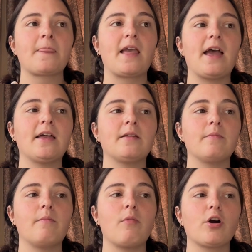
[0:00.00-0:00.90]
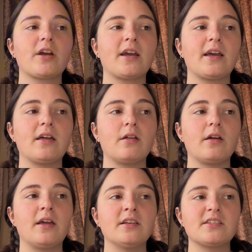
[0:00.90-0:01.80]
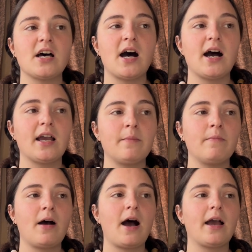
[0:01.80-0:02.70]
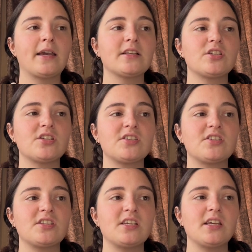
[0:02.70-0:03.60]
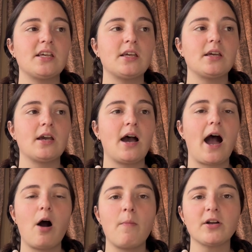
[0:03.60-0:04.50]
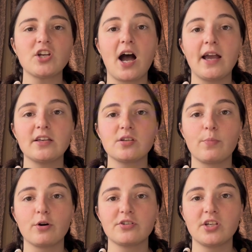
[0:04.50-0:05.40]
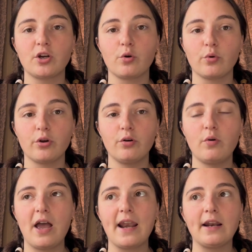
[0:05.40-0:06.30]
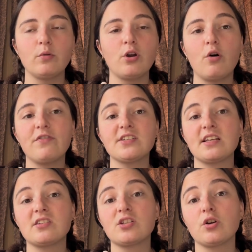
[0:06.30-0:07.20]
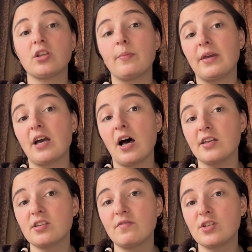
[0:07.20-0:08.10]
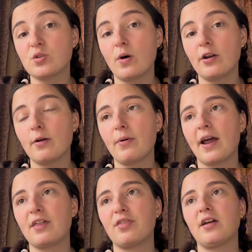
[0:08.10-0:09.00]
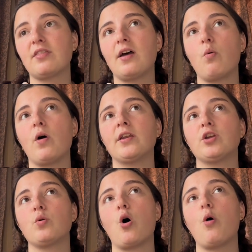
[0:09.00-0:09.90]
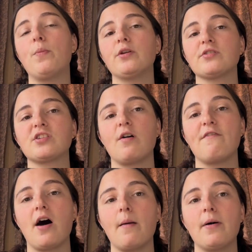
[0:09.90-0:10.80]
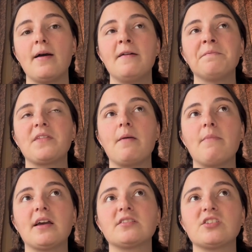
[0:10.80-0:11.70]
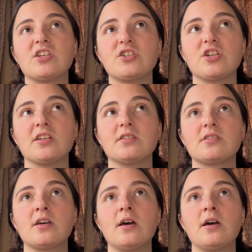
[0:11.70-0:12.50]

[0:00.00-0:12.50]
and marking it in time, I get to see how much I as a person grew. And I don't know if it's necessarily because of this sweater, but I think that when you open yourself up and make decisions